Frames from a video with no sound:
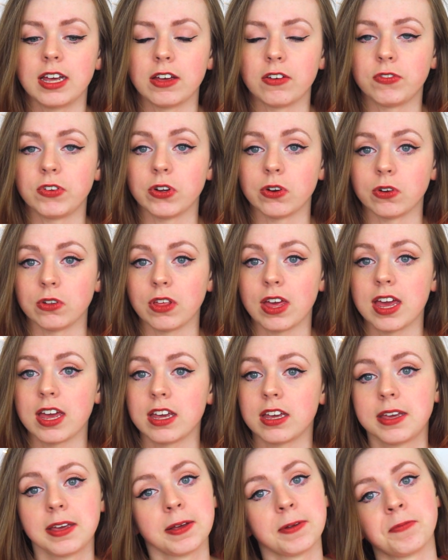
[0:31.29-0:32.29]
if you're
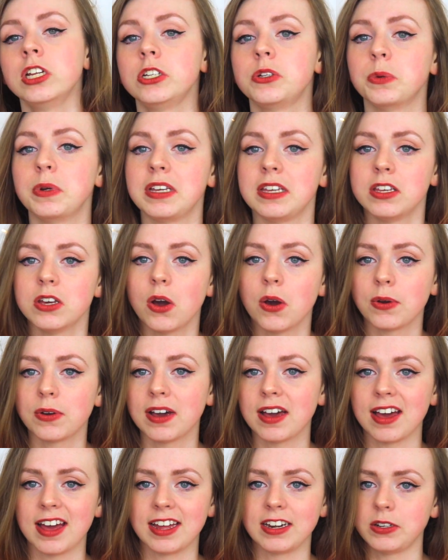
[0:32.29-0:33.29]
like doing
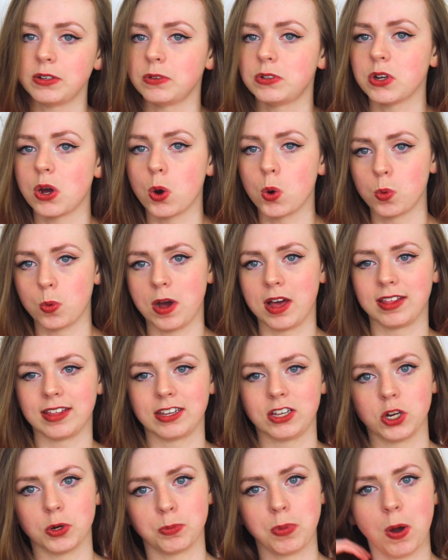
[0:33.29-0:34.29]
yoga and you don't want
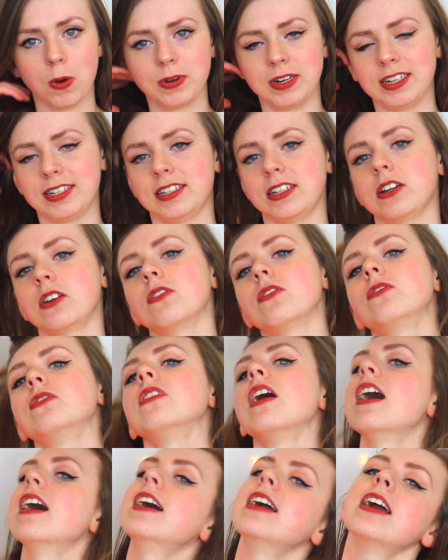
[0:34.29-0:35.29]
like your ponytail
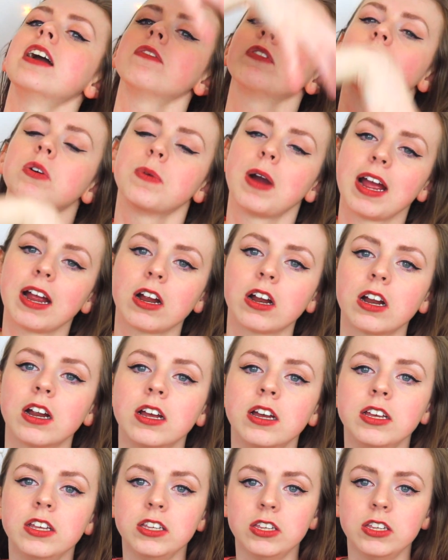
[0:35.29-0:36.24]
flying everywhere,